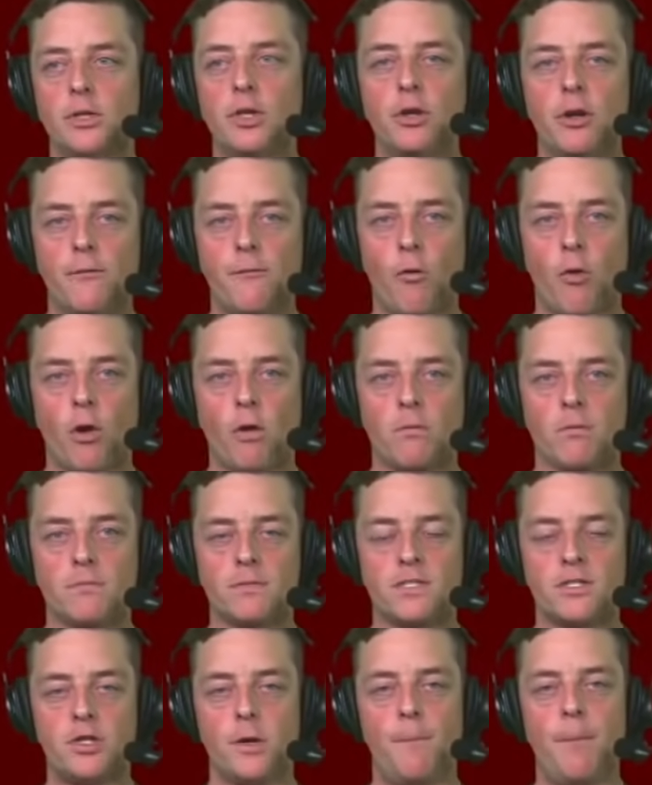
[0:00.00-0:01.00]

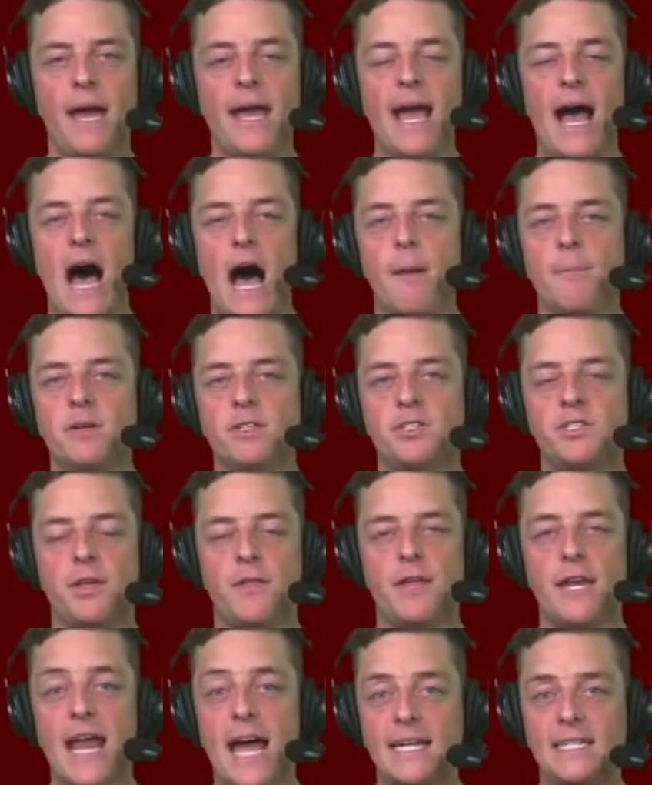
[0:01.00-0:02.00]
uniforms to pay homage
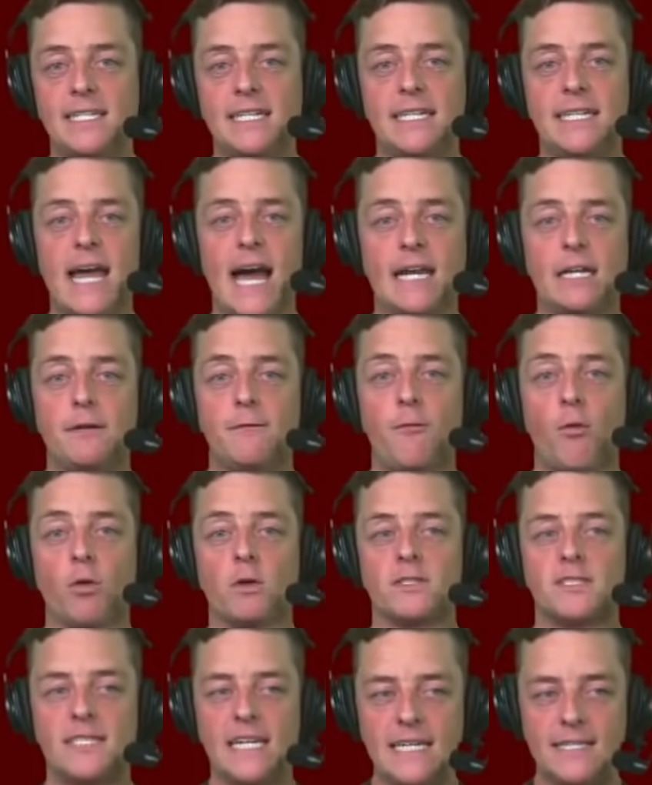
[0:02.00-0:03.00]
to the
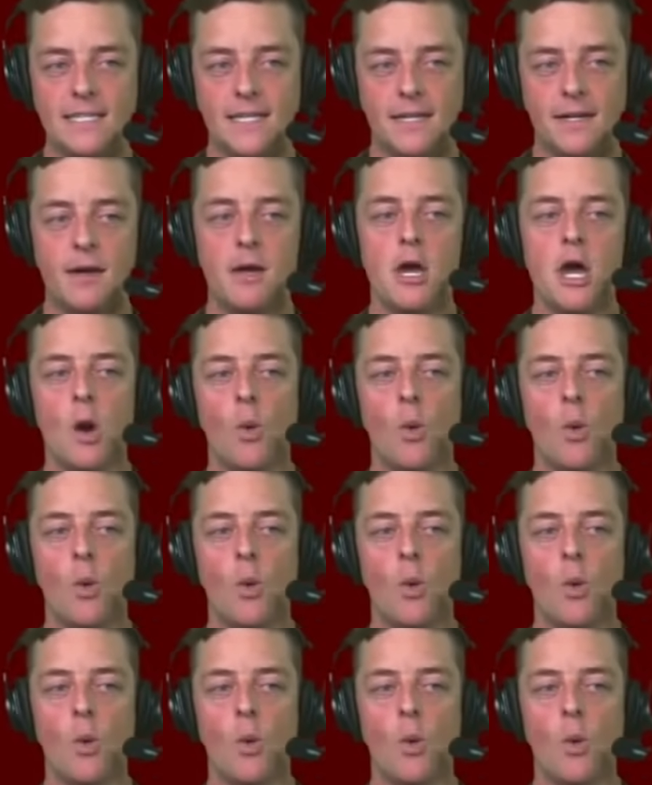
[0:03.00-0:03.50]
1994 season